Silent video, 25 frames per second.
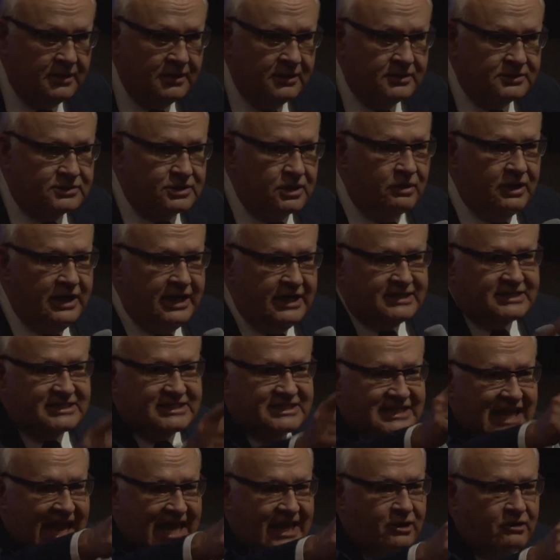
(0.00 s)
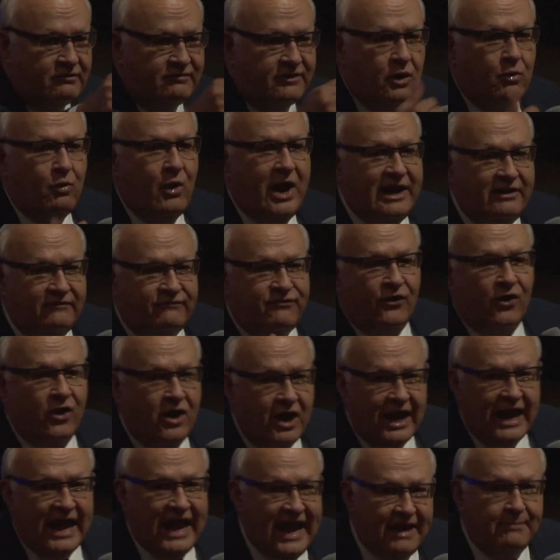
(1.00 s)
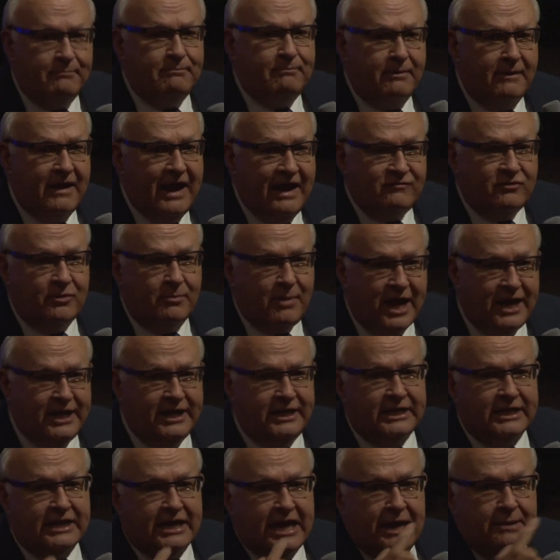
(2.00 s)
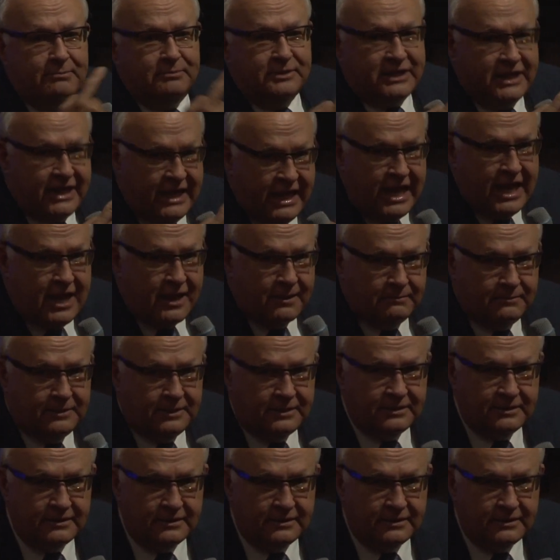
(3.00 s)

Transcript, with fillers: So he's standing over there waiting for everybody to come to him.